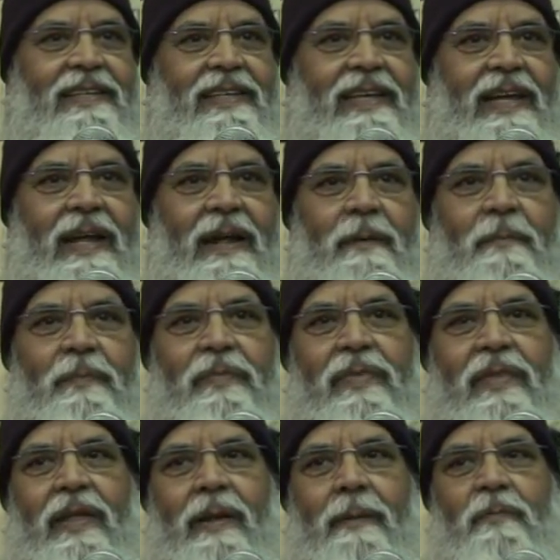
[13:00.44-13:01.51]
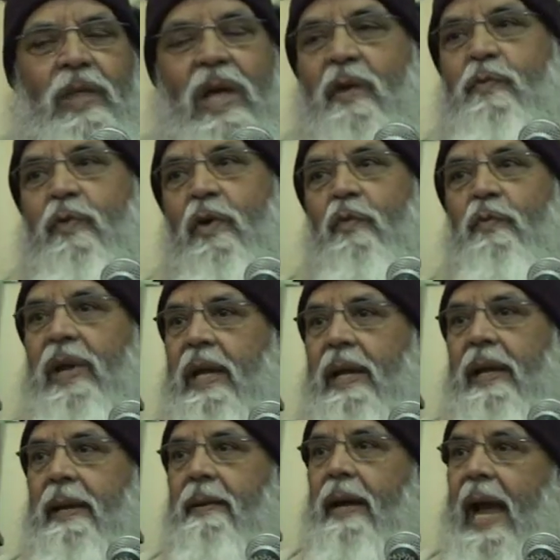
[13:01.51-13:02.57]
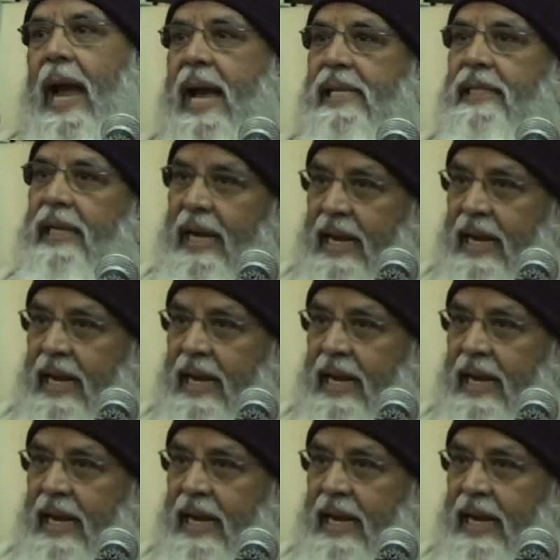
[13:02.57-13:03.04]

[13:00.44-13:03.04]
See? Therefore, we as